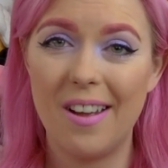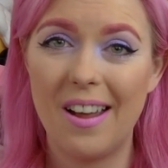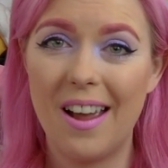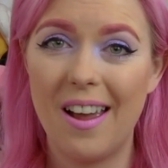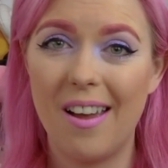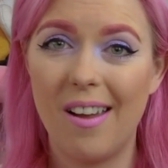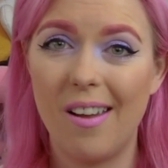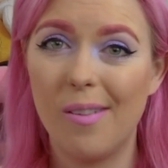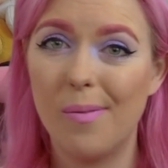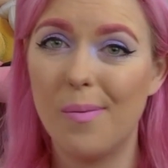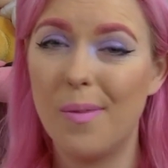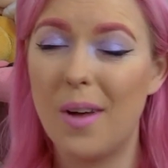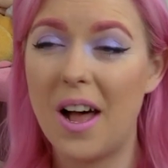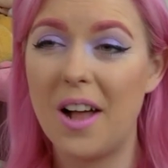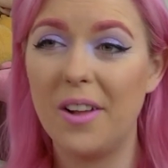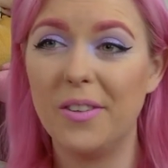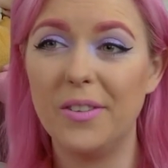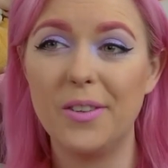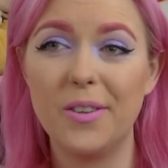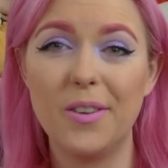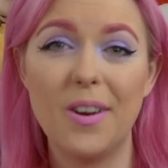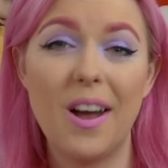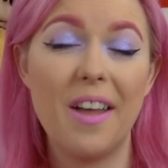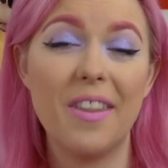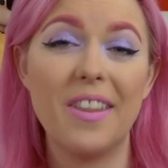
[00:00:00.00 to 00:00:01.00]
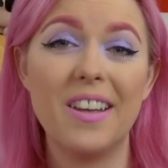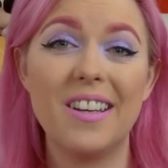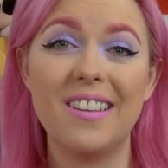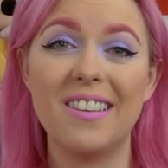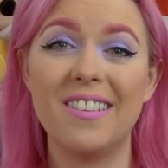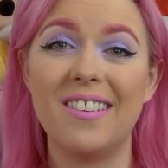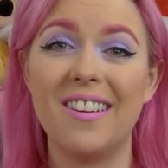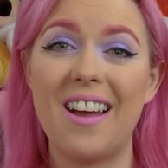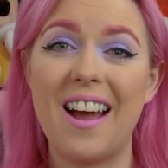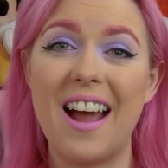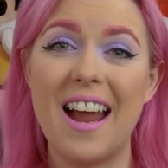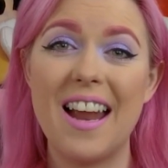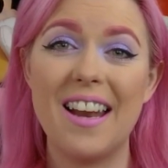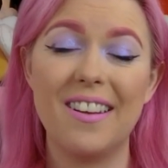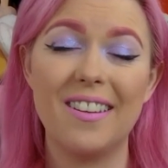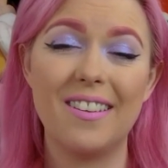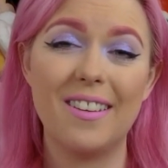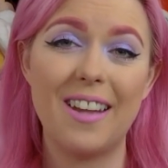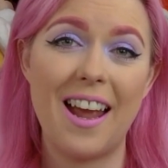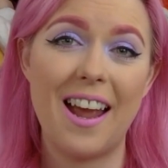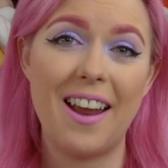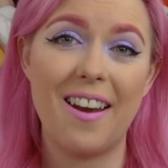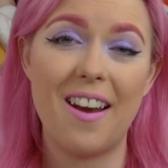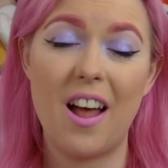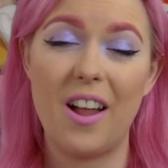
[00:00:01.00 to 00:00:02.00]
I'll do other designs
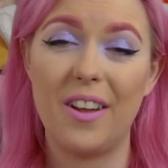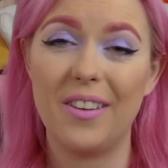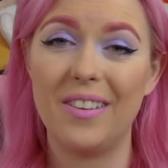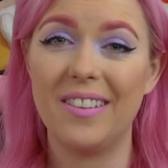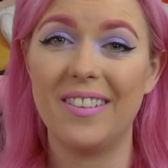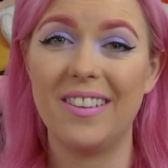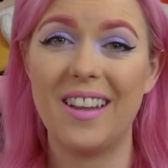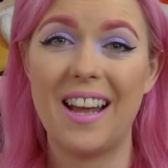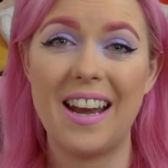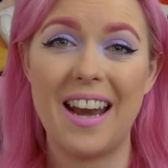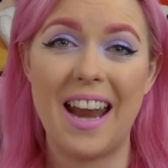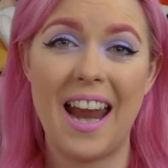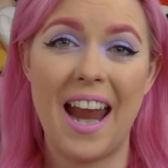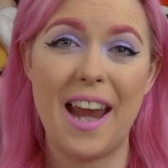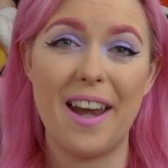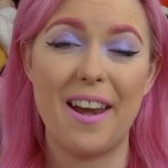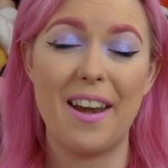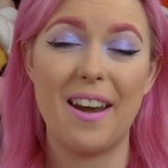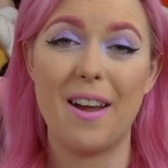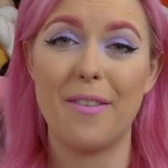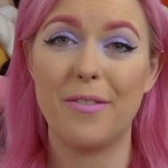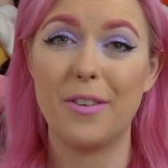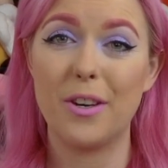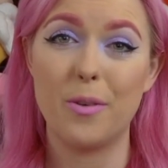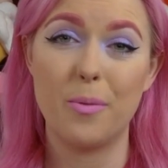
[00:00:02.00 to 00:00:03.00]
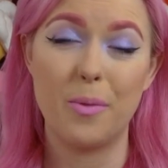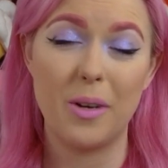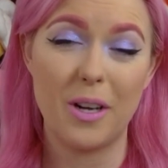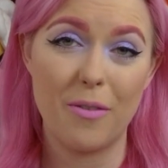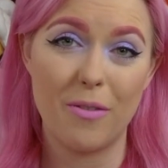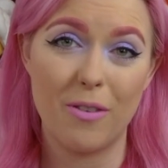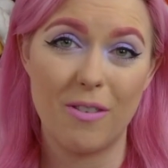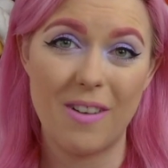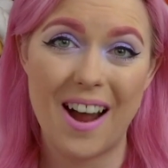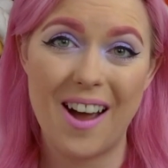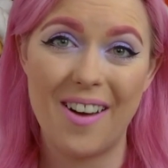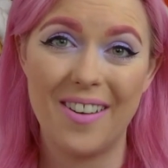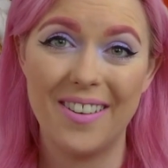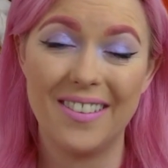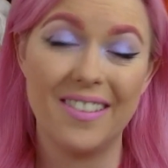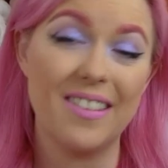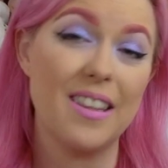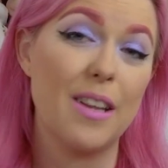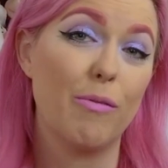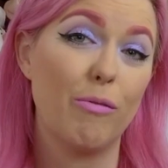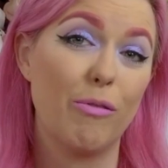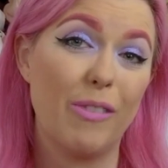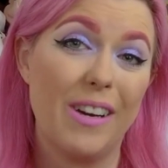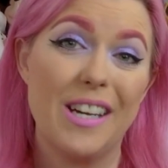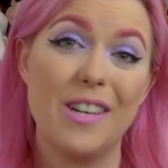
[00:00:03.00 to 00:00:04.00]
and I'll decide I hate it after 24 hours and
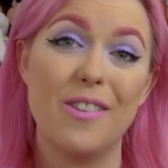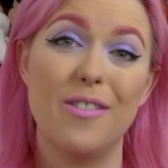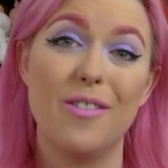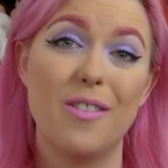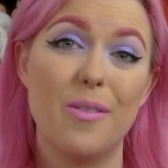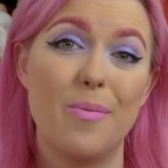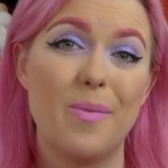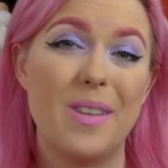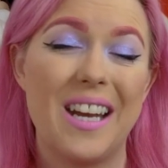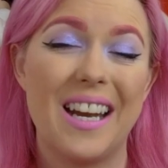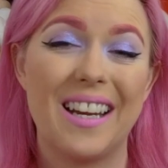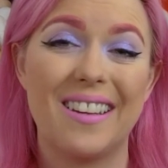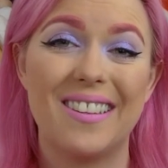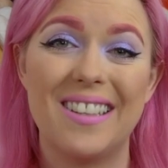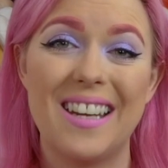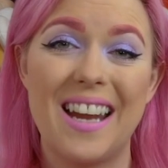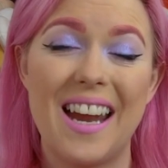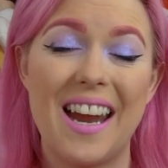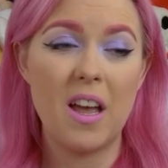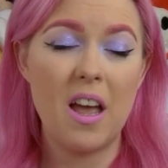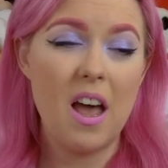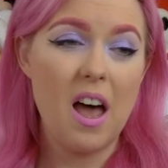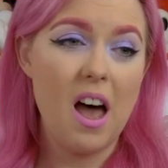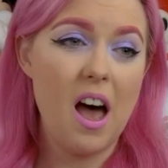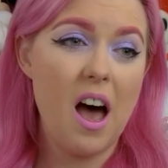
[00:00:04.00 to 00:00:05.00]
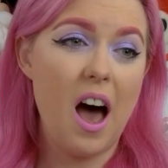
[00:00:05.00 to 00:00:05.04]
then redo them the next day.